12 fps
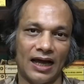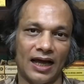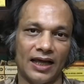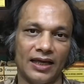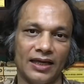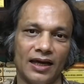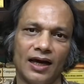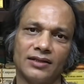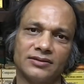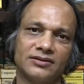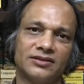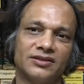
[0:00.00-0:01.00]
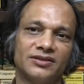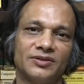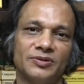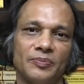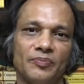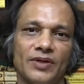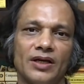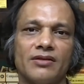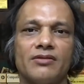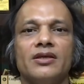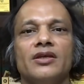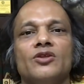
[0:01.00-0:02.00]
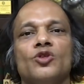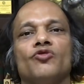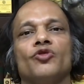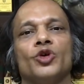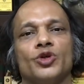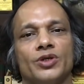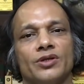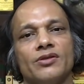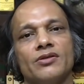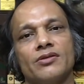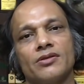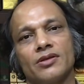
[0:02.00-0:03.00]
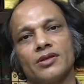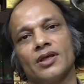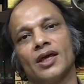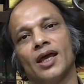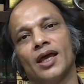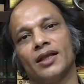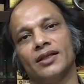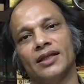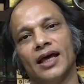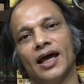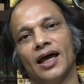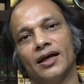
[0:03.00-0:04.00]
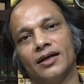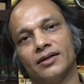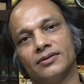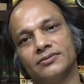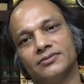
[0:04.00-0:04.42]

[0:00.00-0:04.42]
I asked a series of questions that